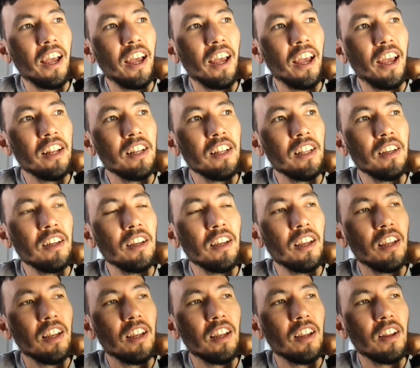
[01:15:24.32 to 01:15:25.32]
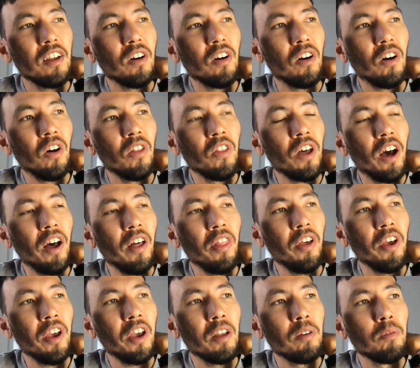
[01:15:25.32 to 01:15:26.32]
And then on the
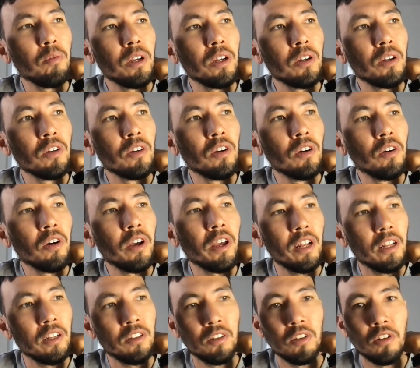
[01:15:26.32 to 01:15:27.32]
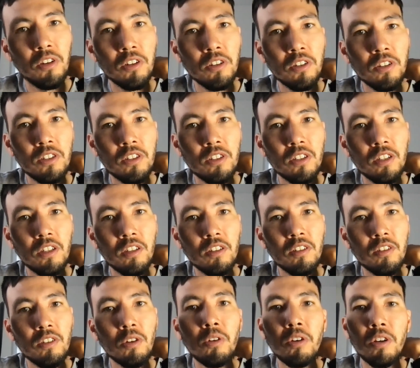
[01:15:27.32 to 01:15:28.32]
other hand, we could go, hey, let's
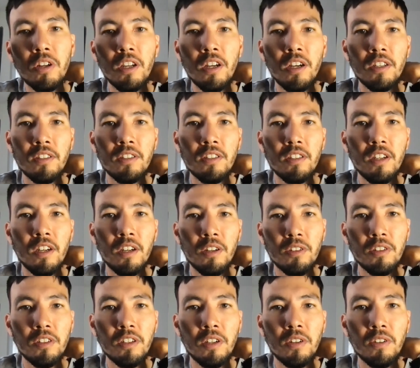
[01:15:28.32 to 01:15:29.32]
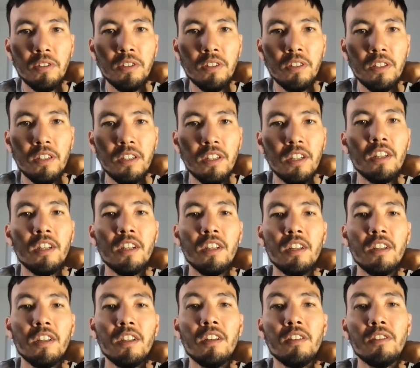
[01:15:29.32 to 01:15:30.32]
tokenize ourselves and
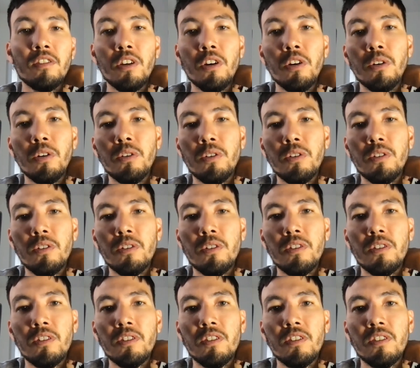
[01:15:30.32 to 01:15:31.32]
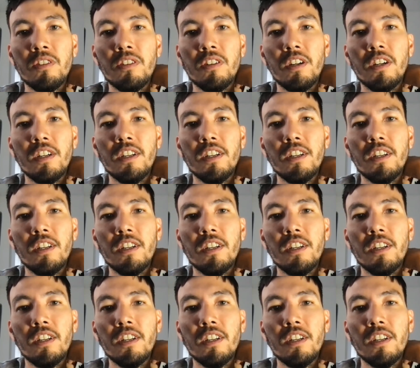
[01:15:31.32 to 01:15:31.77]
let's go, right?